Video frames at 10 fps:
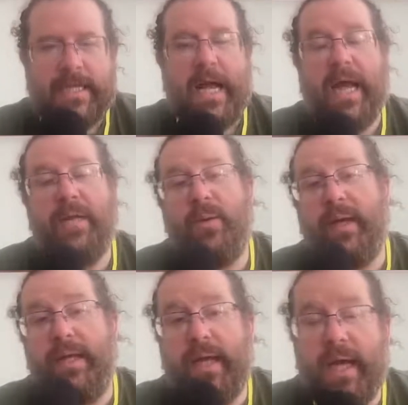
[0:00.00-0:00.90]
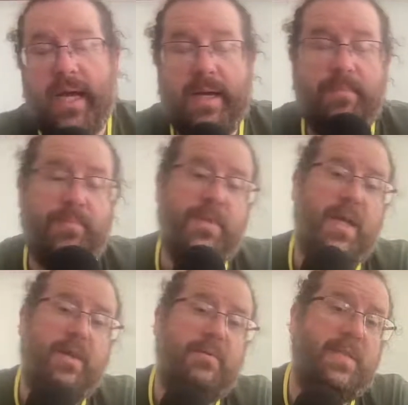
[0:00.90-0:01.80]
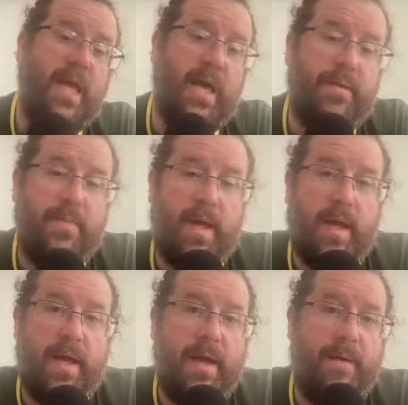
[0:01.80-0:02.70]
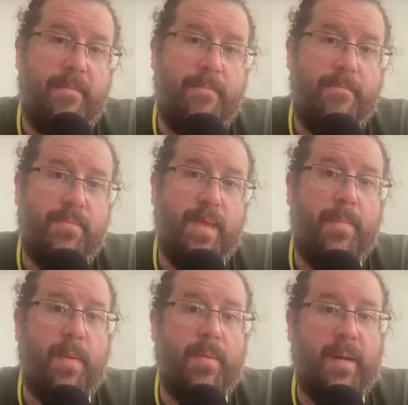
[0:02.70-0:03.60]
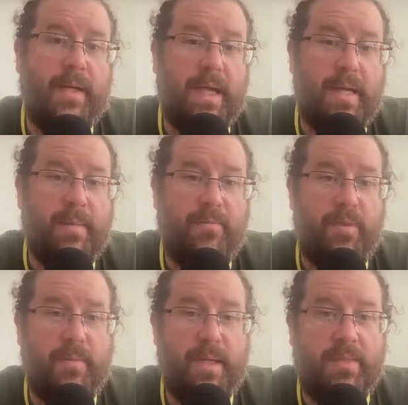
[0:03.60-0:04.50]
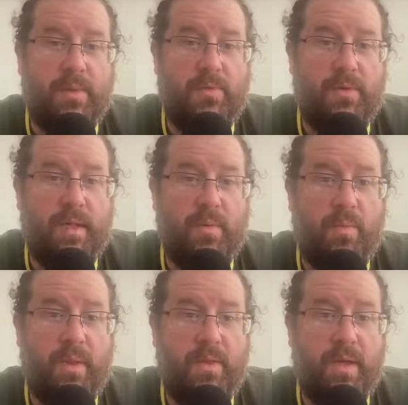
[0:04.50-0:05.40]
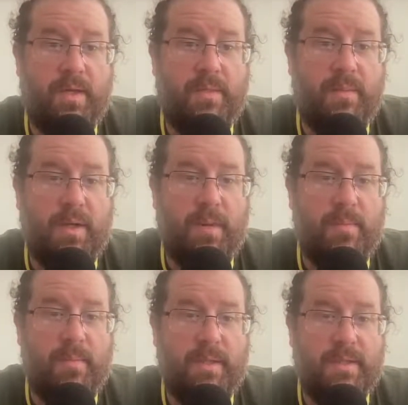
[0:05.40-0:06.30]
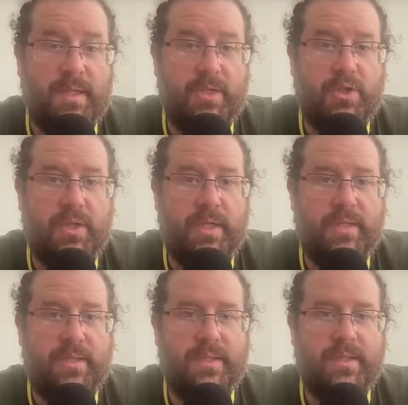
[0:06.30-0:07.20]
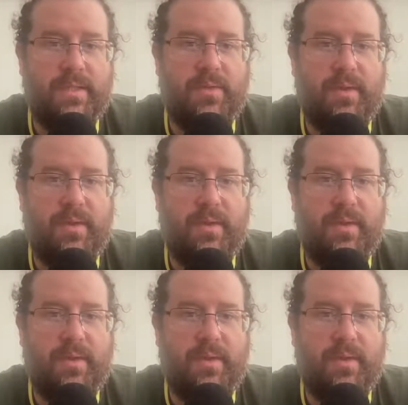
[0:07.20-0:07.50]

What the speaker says: Anyway, there was that. But we're back again in about 40 minutes, hopefully, with some accompaniment. Cheers. See you